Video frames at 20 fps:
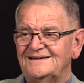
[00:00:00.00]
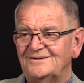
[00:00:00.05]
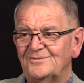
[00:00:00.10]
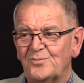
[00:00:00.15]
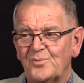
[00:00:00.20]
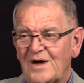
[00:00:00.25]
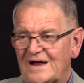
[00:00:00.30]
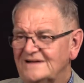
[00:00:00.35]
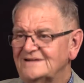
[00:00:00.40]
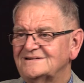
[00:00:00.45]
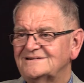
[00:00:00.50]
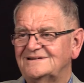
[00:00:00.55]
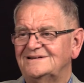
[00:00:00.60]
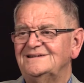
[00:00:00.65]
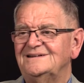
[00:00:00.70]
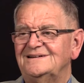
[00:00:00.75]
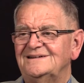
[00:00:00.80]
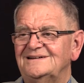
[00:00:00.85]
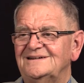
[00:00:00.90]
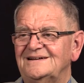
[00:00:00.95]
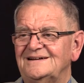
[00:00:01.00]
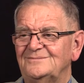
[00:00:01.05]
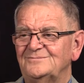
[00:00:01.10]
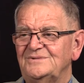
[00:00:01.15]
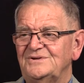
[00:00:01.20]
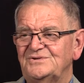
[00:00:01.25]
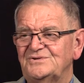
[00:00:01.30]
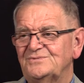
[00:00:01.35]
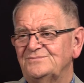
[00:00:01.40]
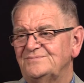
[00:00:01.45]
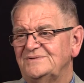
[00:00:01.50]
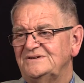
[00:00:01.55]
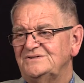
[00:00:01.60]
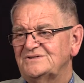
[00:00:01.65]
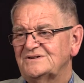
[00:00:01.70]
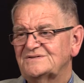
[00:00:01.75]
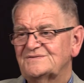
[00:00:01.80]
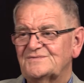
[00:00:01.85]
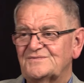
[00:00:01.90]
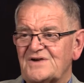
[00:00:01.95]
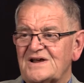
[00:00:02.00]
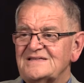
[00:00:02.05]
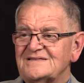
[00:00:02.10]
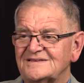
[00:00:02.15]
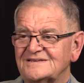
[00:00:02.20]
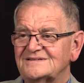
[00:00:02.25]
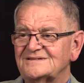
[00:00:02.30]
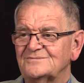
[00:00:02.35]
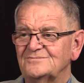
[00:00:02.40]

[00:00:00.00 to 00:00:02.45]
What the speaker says: went, and we could be just friends.